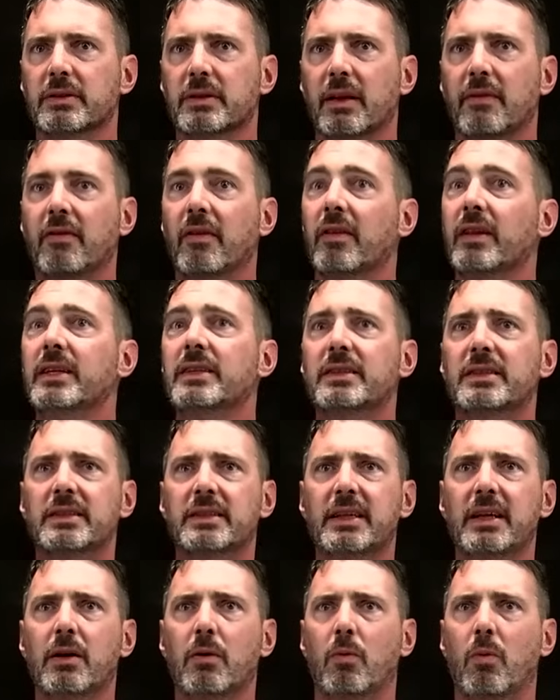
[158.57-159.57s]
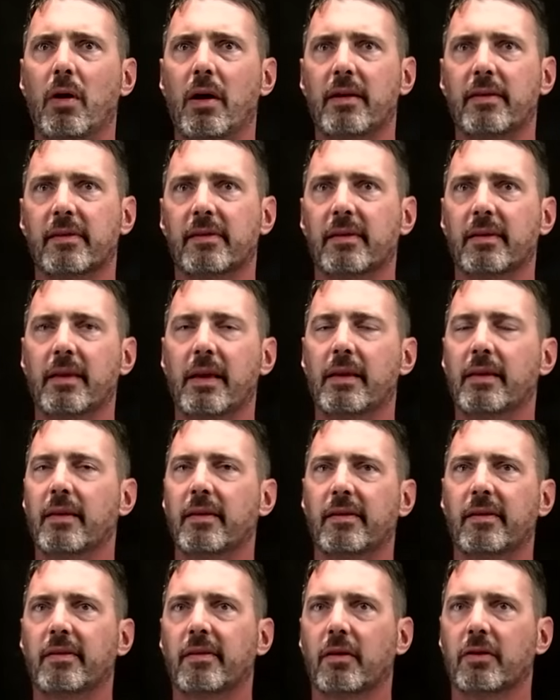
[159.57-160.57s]
They've at least seen it once, and then this
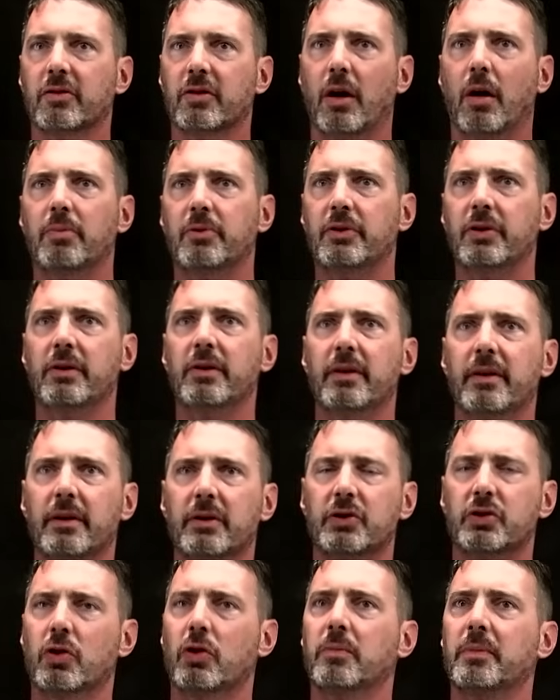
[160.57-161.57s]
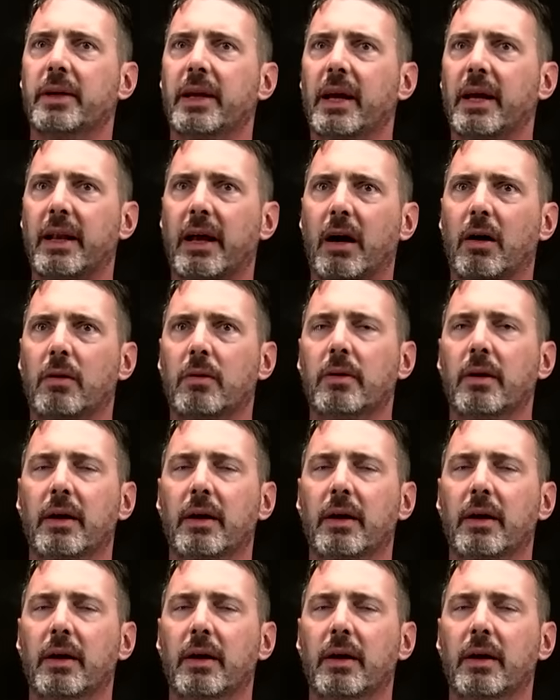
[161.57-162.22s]
is our opportunity to show them again how